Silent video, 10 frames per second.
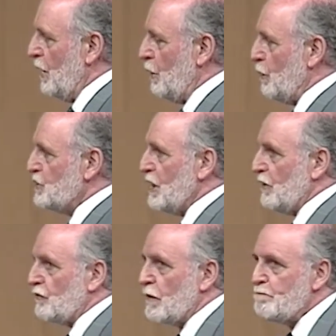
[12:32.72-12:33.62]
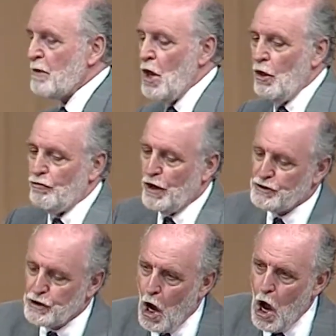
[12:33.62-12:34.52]
and it was this:
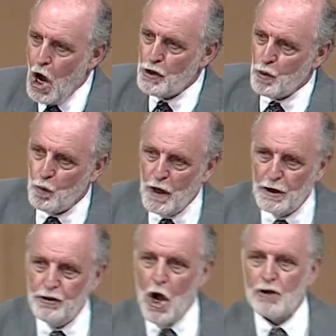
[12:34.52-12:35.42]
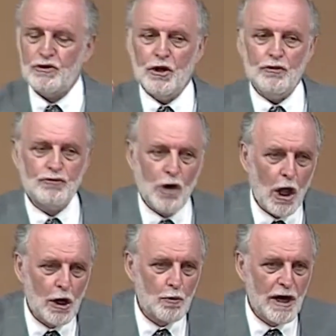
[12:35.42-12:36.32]
that God will not
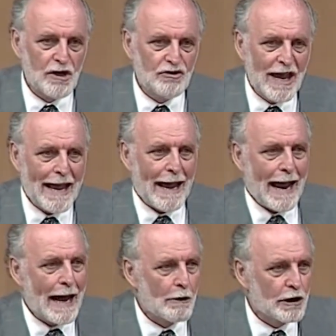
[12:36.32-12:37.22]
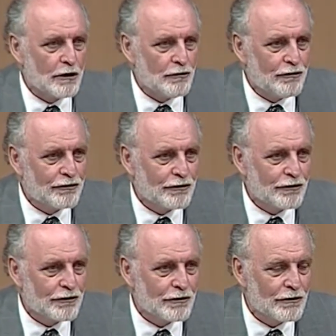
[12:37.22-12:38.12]
tolerate
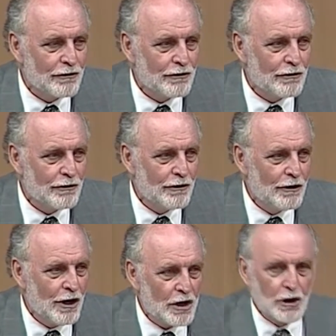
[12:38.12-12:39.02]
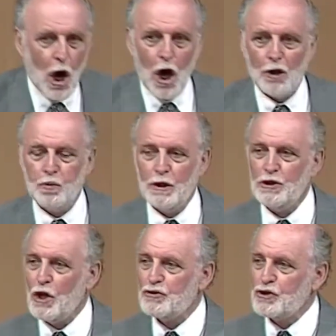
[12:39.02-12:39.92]
arrogance. God will
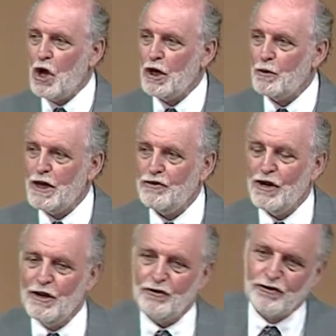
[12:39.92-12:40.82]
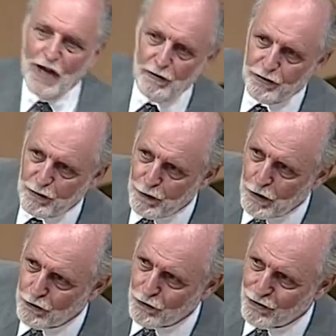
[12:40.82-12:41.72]
not tolerate
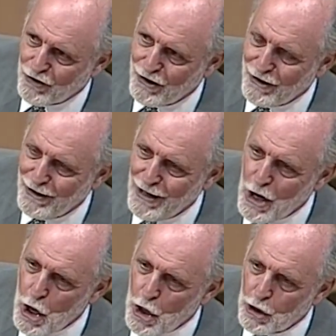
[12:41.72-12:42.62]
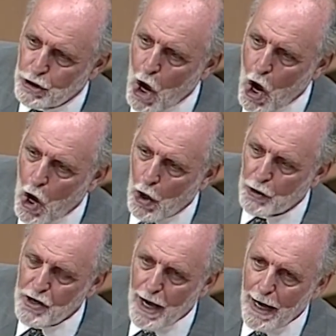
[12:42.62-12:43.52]
self-sufficiency.
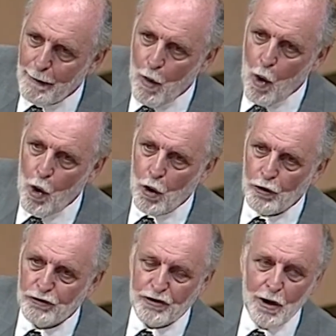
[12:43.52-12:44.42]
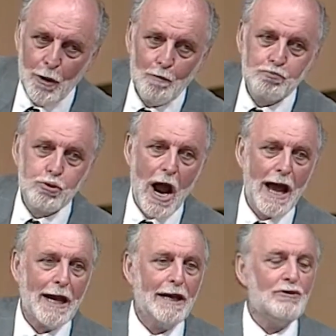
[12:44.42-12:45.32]
God abhors
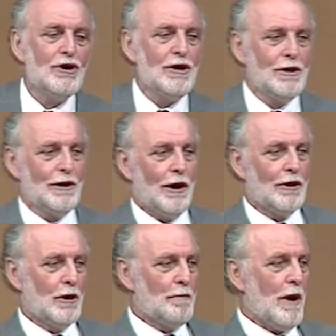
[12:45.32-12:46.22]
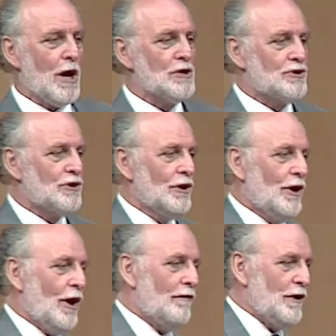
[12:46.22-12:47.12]
pride on the part
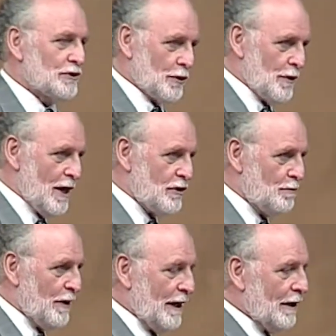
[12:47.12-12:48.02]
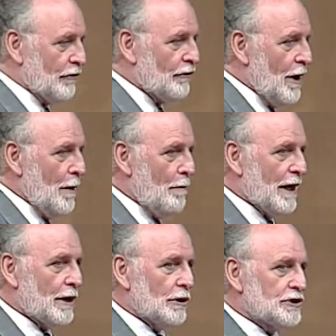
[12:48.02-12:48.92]
of his created beings,
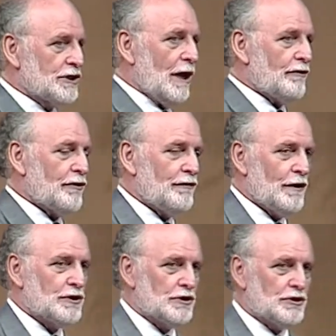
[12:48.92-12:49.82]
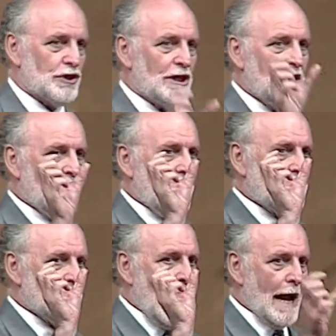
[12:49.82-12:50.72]
because self-sufficiency
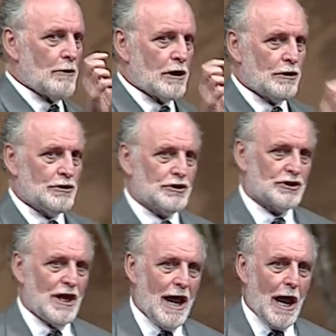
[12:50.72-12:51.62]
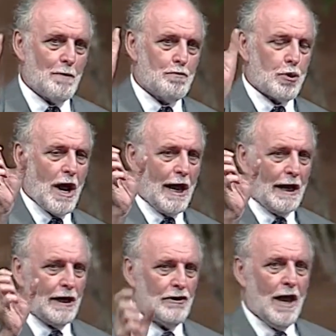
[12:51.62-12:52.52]
and arrogance and
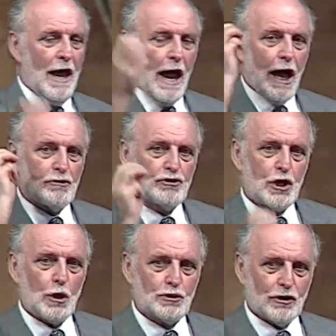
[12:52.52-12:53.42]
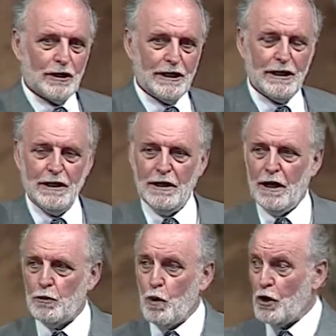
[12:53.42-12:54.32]
pride are totally
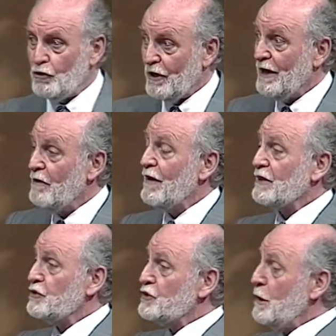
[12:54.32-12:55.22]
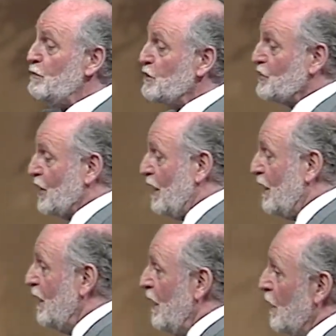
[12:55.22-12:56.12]
unwarranted. In fact, the scriptures say,